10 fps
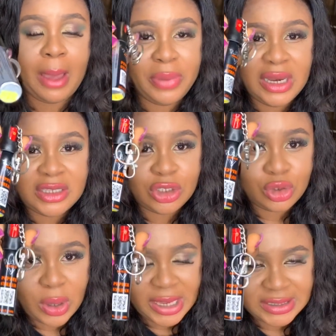ability
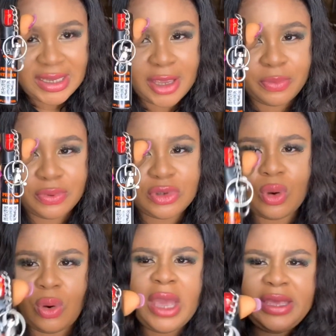to escape.
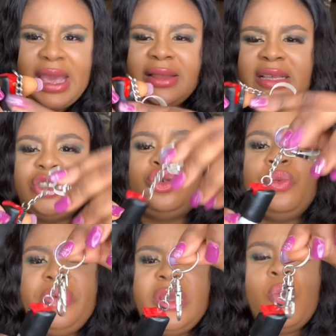So yeah, this
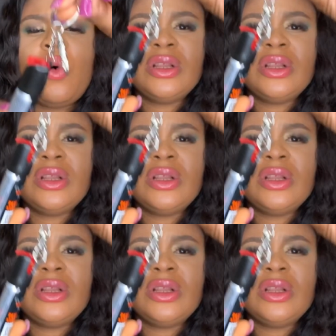should be